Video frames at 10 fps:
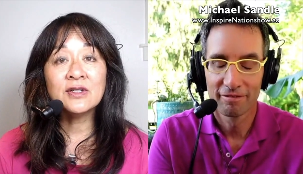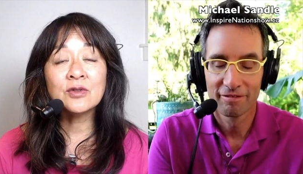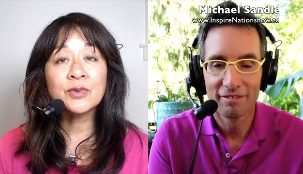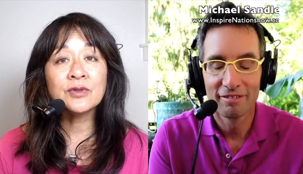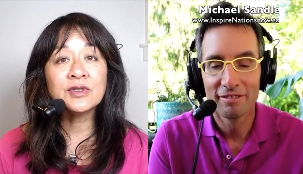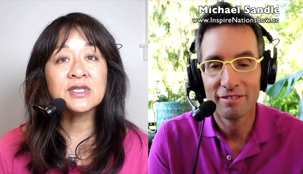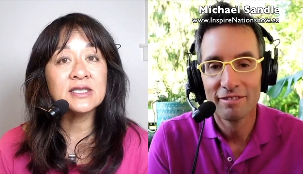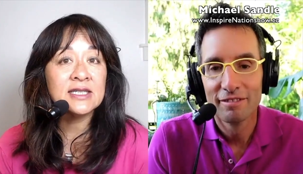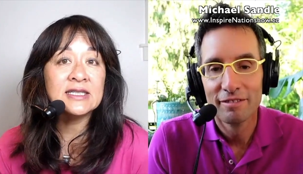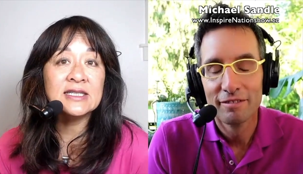Speaker 1: other person because
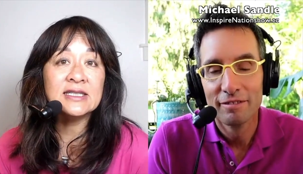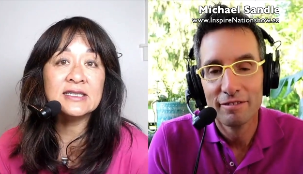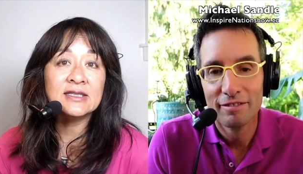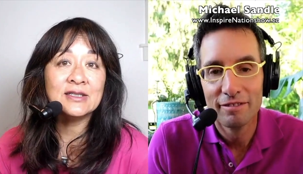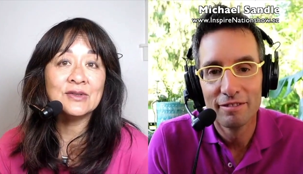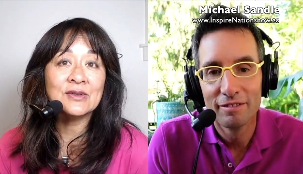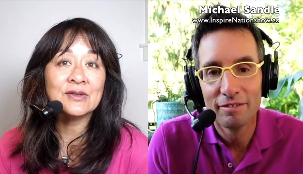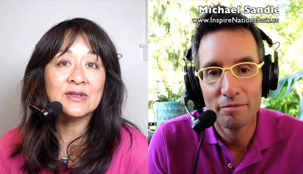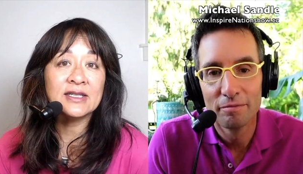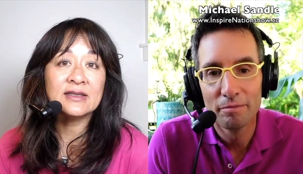they needed to hear,
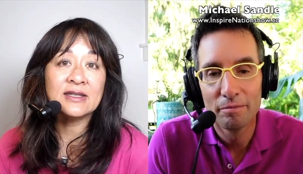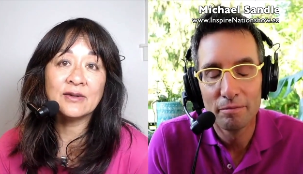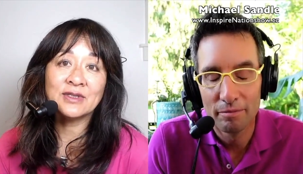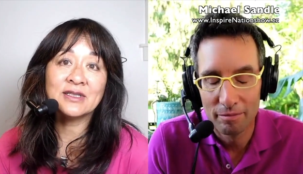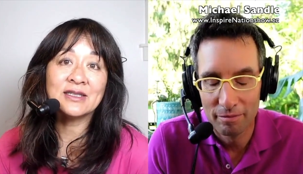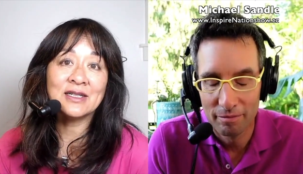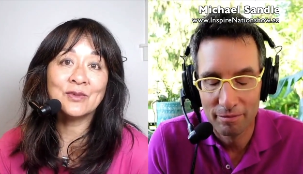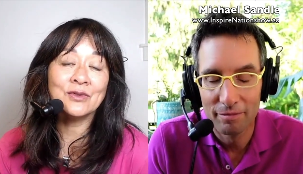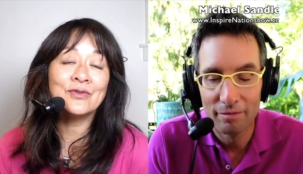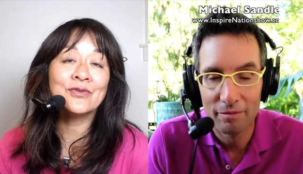like, that was not
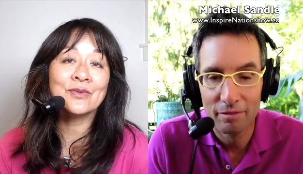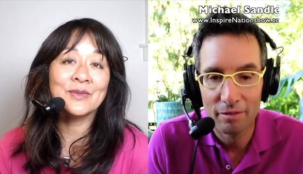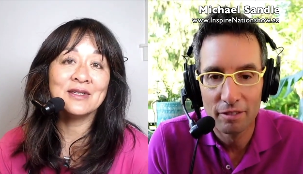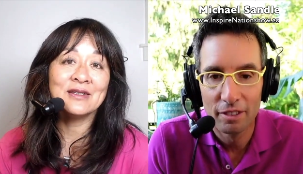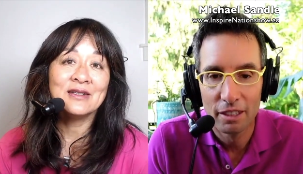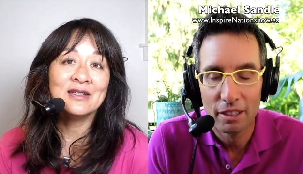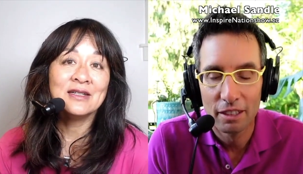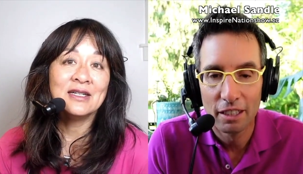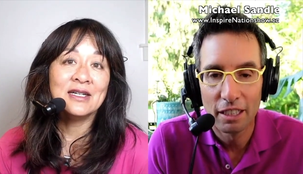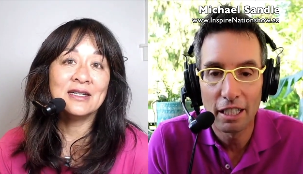good for me.
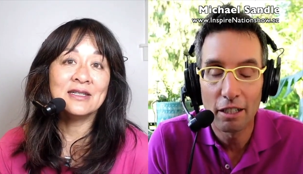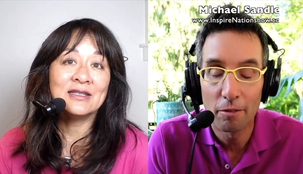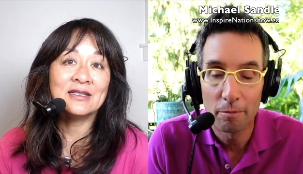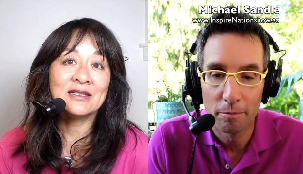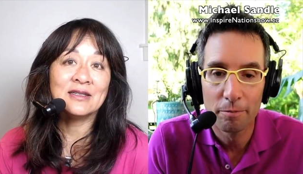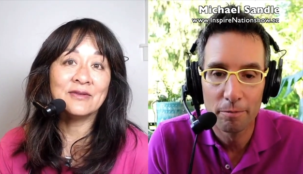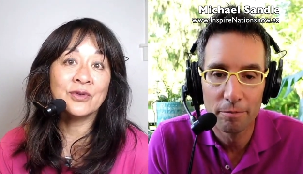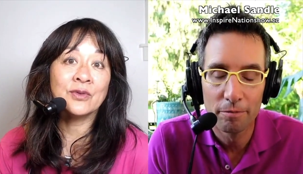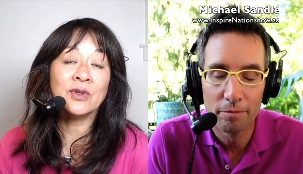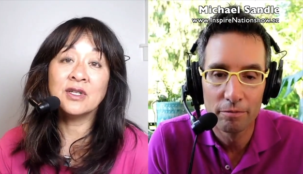And
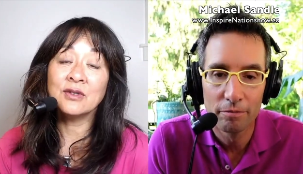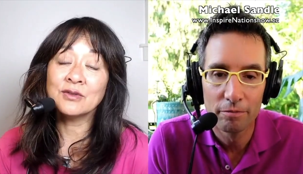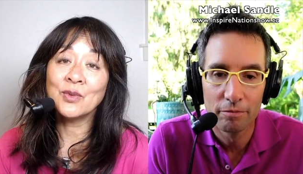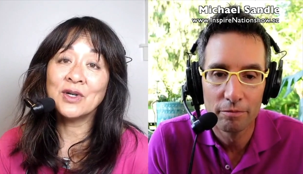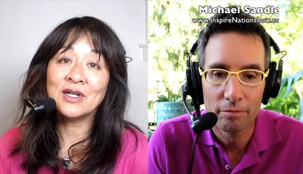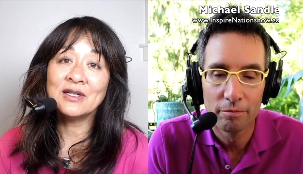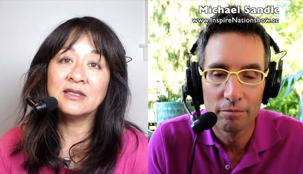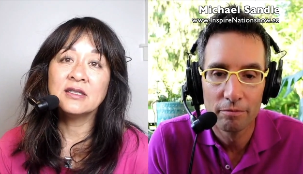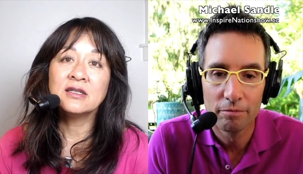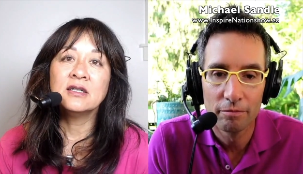for, and here's why.
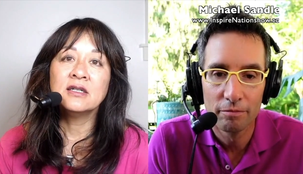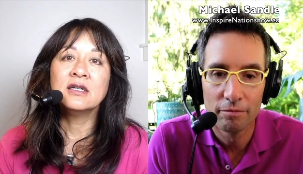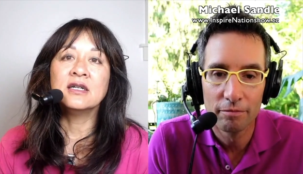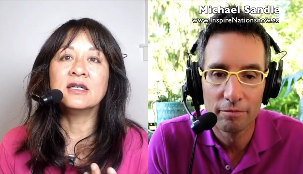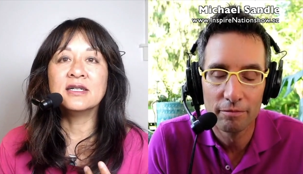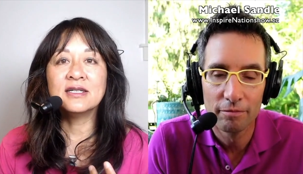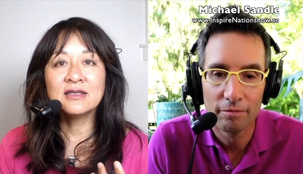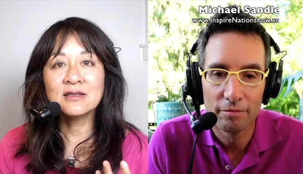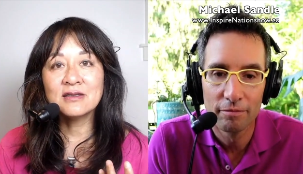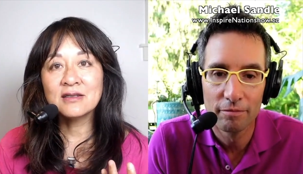
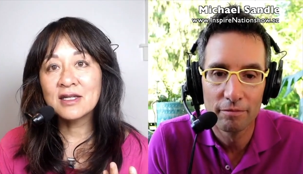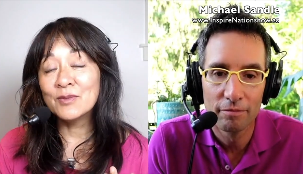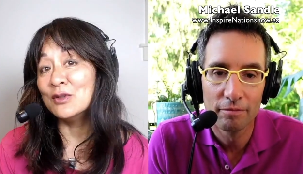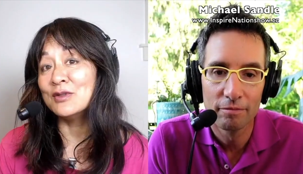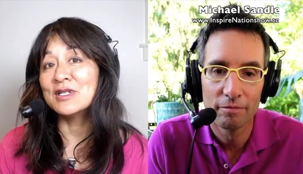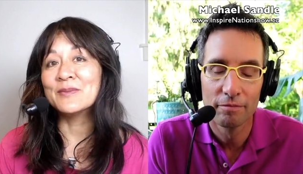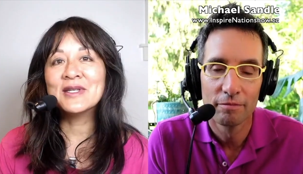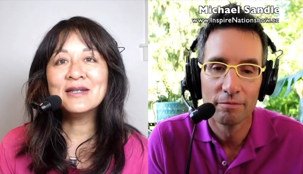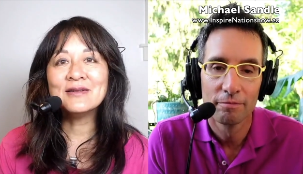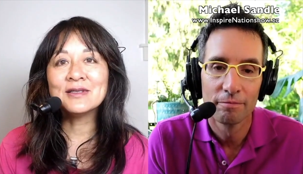And can we do something
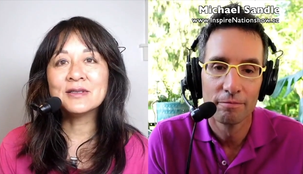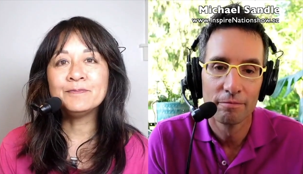else?